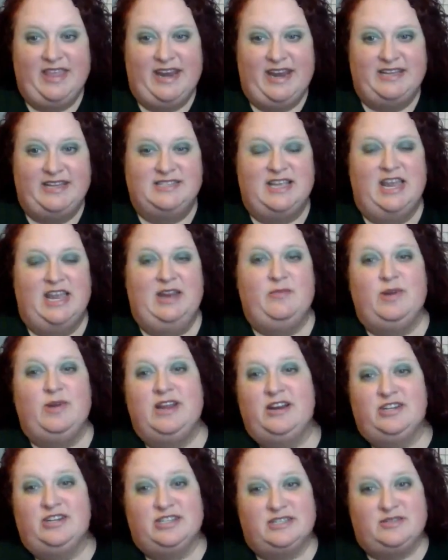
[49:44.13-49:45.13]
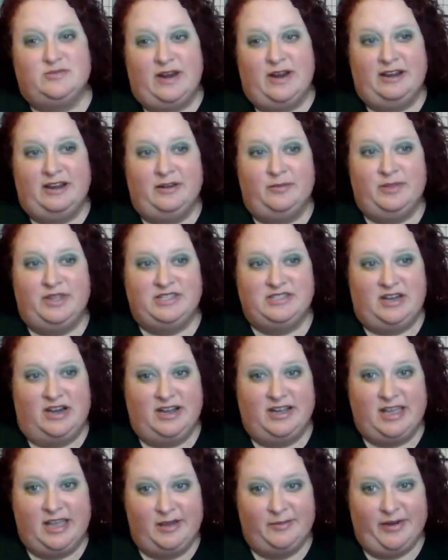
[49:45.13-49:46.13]
That is. And we are just randomly
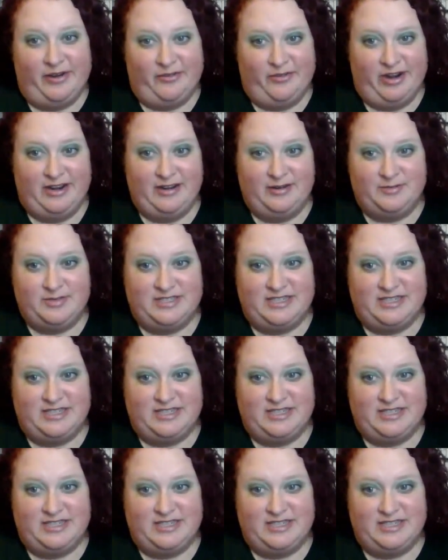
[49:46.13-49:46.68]
talking about random